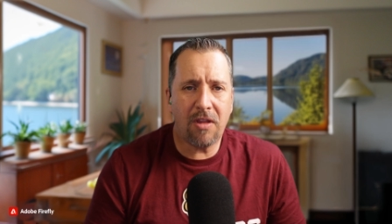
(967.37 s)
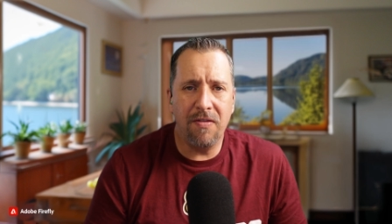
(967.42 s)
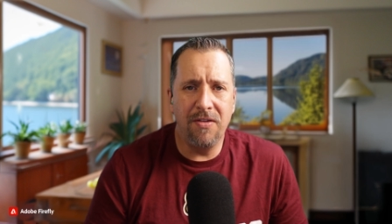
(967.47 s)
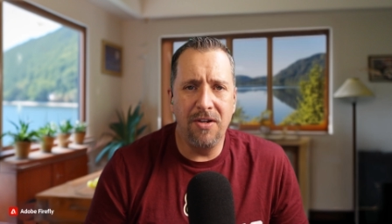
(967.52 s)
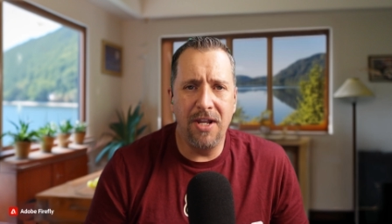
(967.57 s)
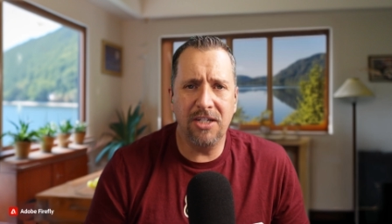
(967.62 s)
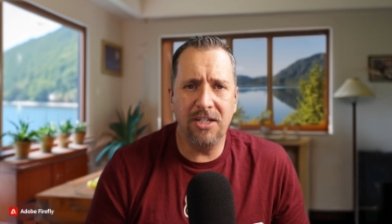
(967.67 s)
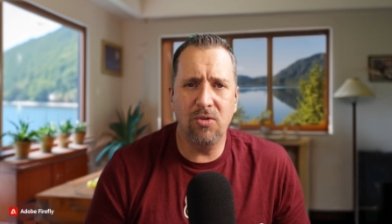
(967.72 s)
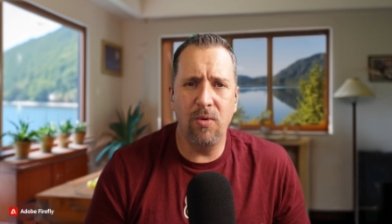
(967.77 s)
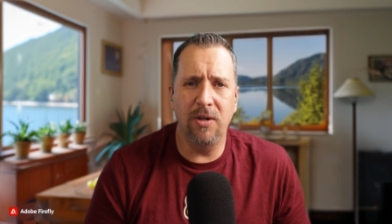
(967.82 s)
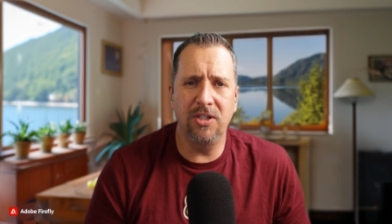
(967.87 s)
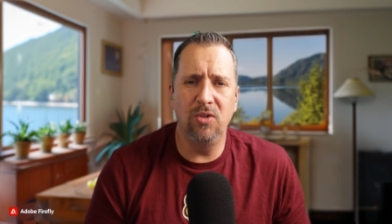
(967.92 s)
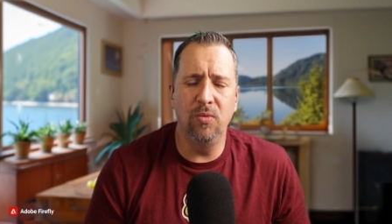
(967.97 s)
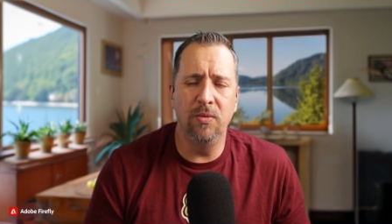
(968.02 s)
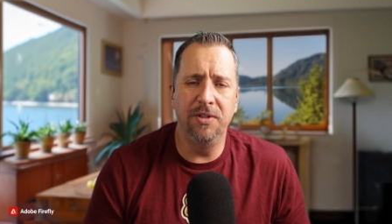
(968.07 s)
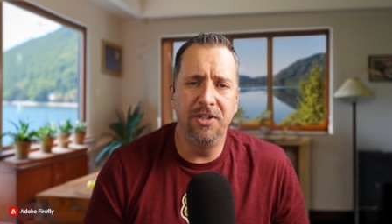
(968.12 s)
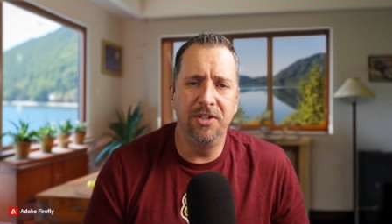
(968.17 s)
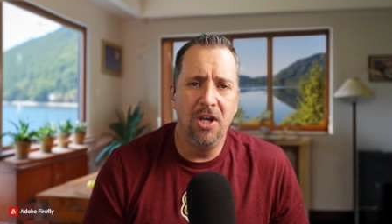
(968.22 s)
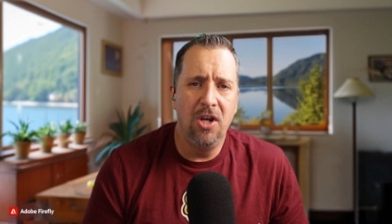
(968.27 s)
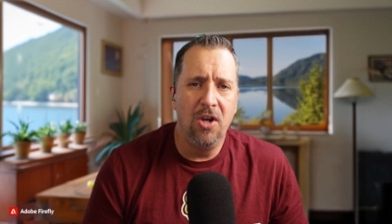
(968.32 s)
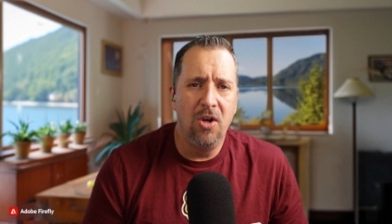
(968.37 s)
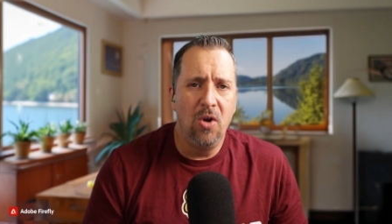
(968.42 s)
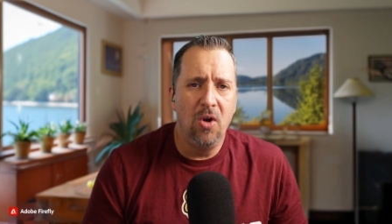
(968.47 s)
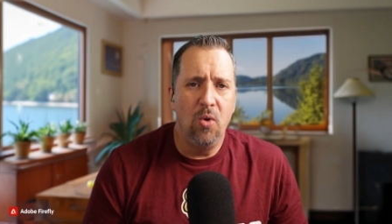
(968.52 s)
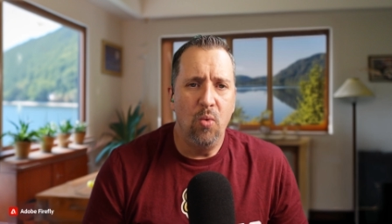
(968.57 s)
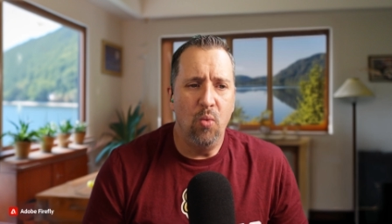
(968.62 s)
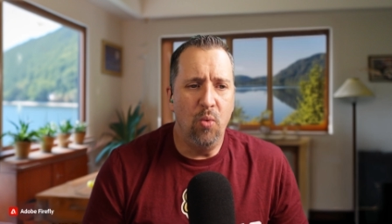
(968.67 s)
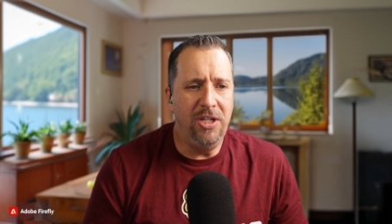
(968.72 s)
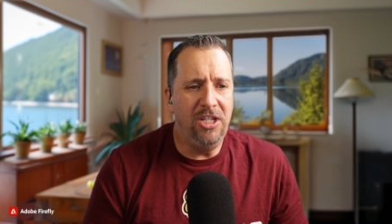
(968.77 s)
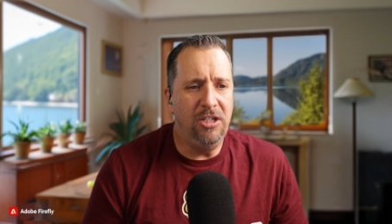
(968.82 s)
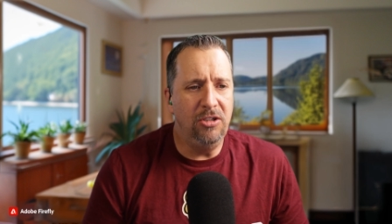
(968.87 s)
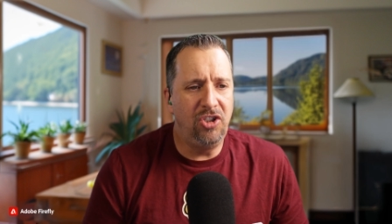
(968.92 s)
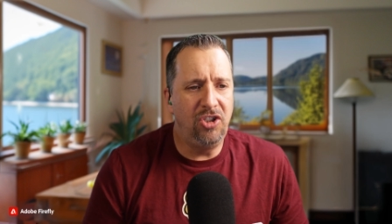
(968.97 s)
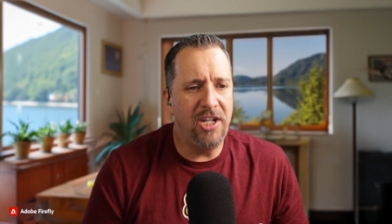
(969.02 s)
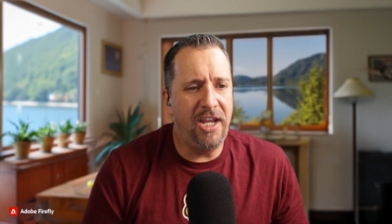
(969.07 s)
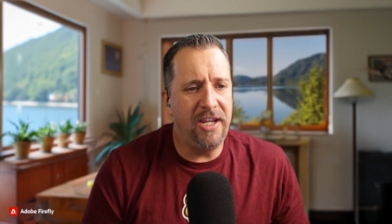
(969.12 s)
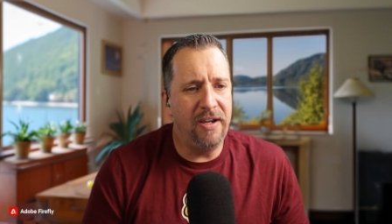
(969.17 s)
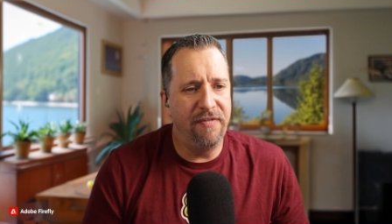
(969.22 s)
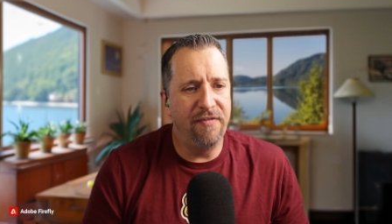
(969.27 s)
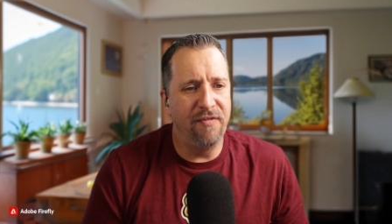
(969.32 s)
the next question was when you
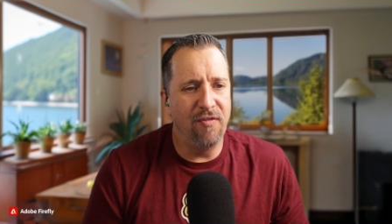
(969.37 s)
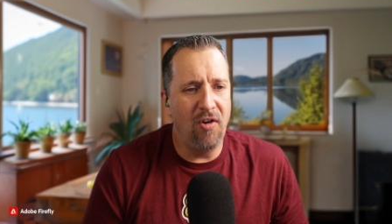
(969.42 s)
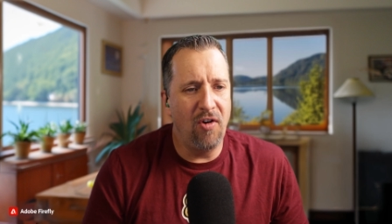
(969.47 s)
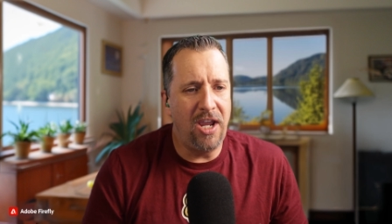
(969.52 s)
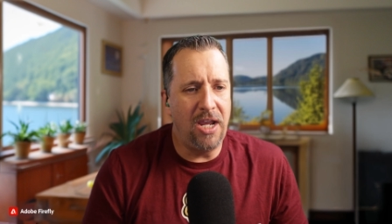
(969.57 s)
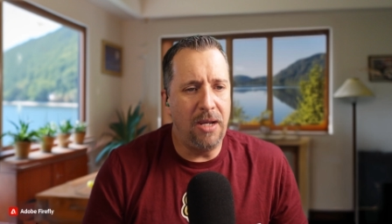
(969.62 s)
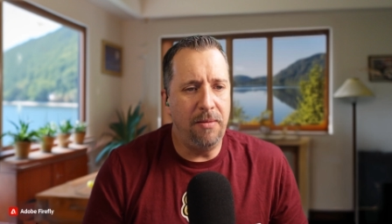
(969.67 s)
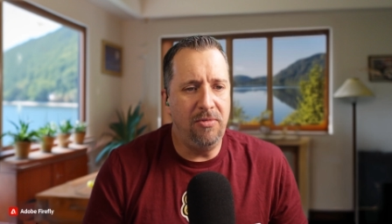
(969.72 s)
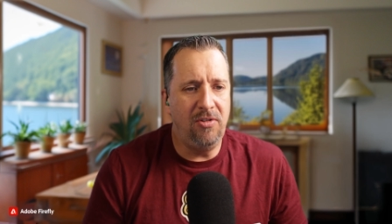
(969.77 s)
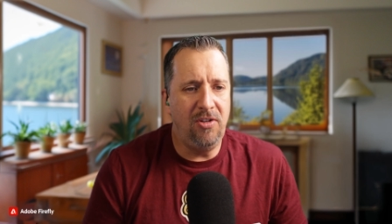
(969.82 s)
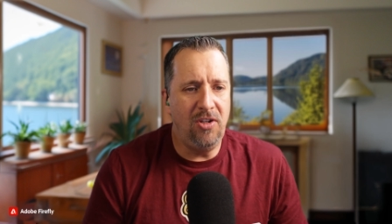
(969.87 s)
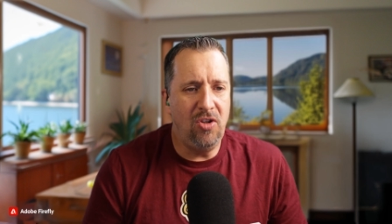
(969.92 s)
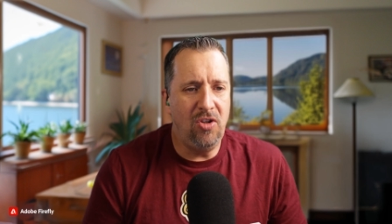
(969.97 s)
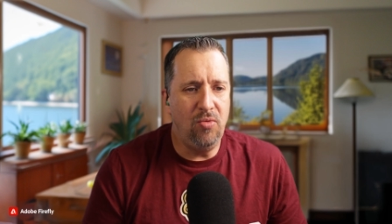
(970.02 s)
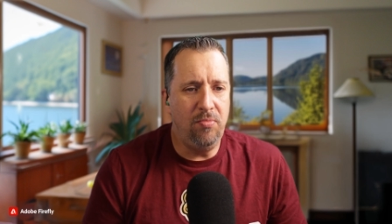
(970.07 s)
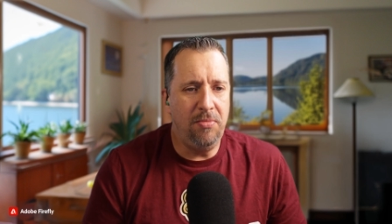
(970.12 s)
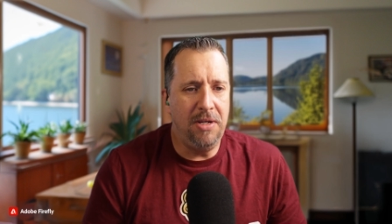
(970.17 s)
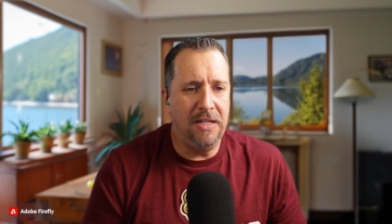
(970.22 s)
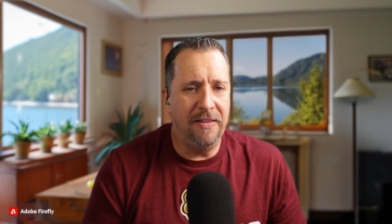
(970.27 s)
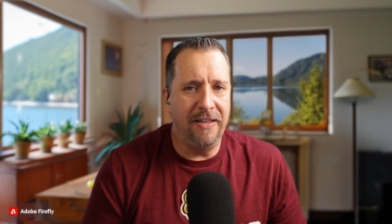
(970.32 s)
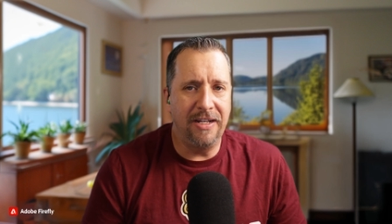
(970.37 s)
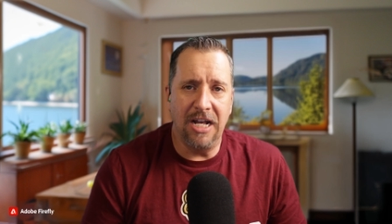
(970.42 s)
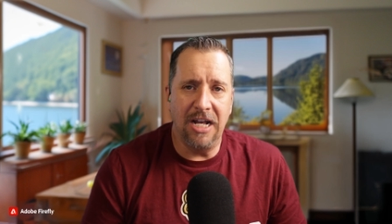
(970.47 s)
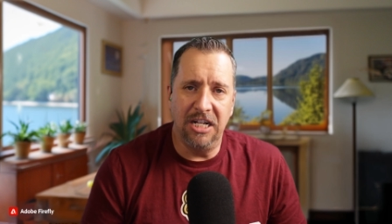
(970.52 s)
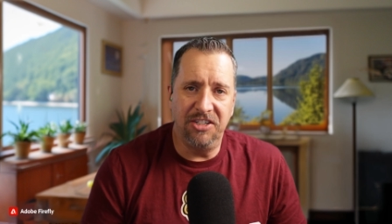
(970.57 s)
say a frame do you mean like